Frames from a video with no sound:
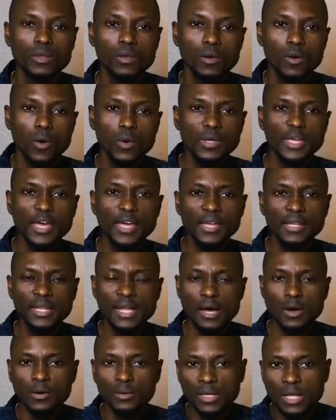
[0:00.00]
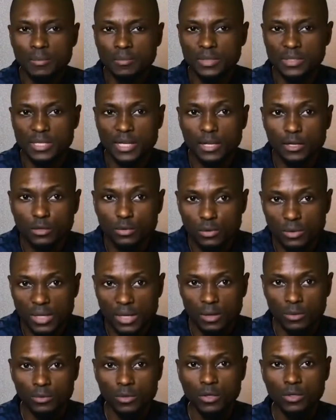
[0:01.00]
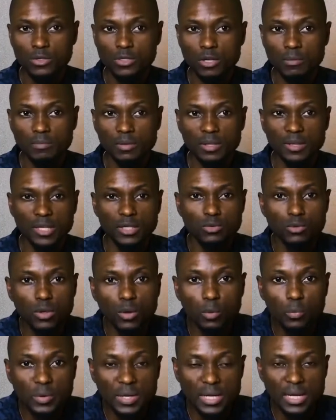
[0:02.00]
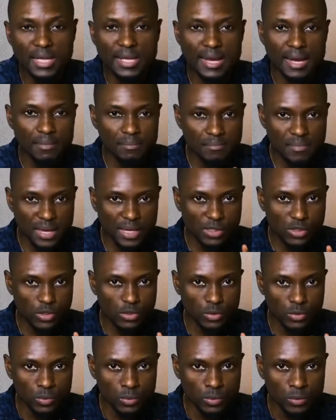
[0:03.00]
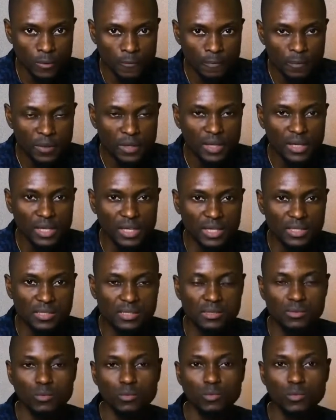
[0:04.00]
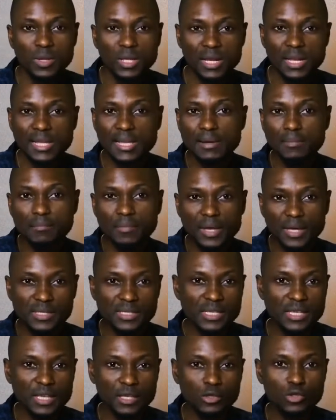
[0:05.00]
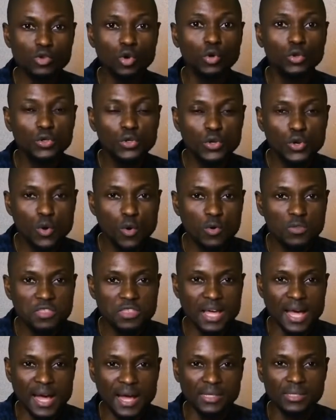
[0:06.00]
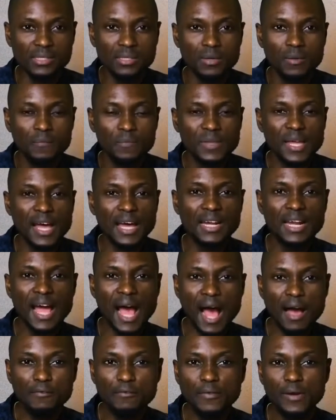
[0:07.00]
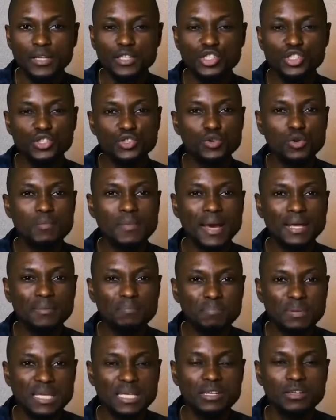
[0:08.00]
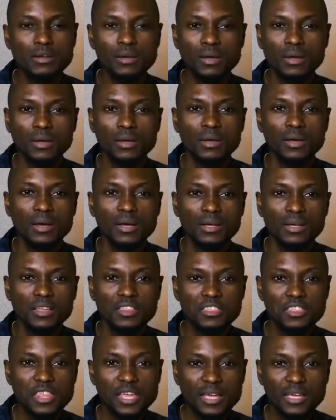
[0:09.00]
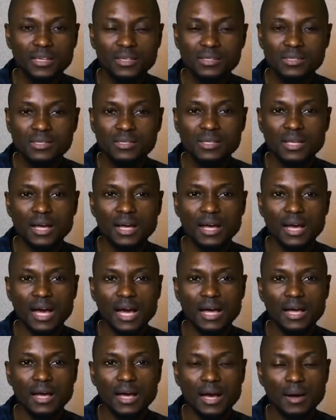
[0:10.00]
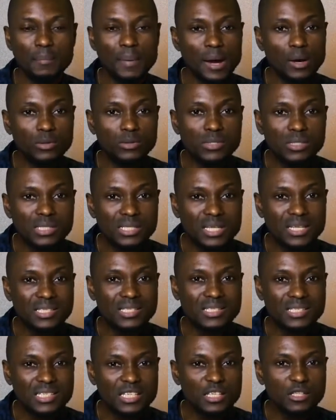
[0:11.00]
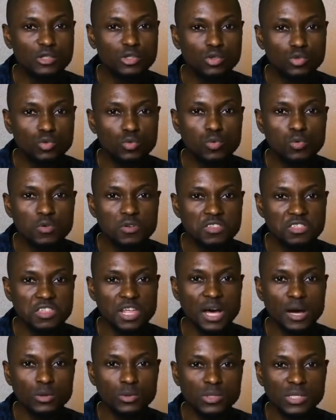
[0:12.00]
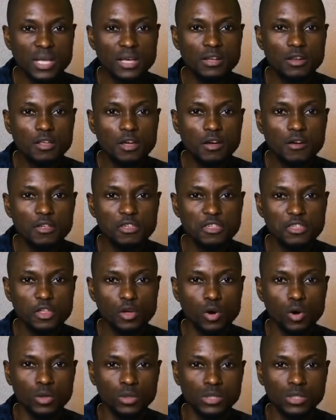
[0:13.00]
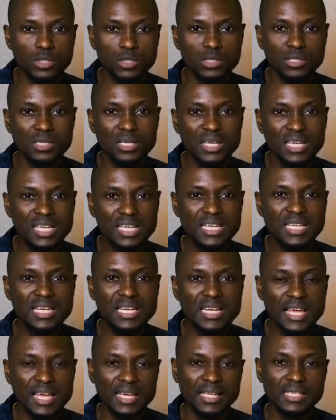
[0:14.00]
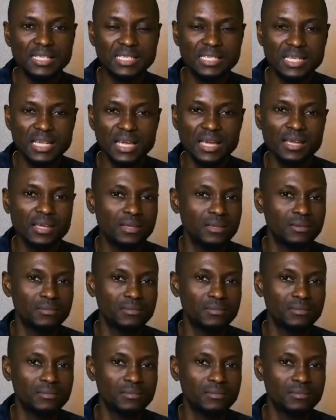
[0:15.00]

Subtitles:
Okay, now let me tell you now something that will really amaze you. It's really amazing to know that an average human being thinks about 62,000 thoughts in a day.